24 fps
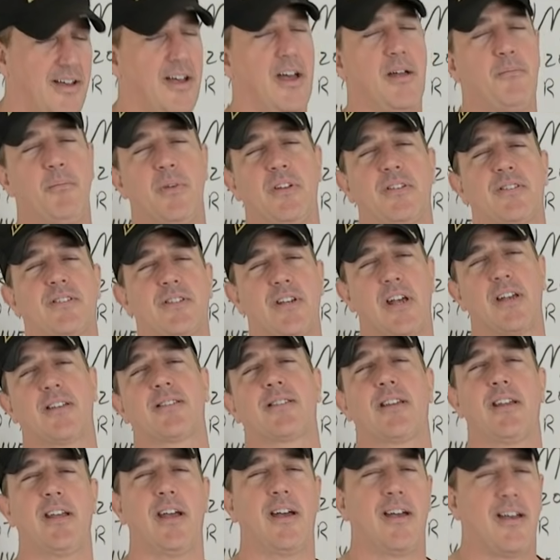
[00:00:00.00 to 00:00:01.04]
And Miss
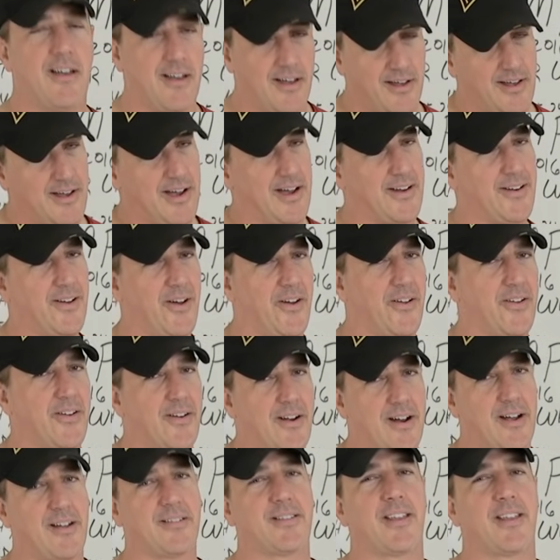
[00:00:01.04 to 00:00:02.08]
Chesney, I know you're out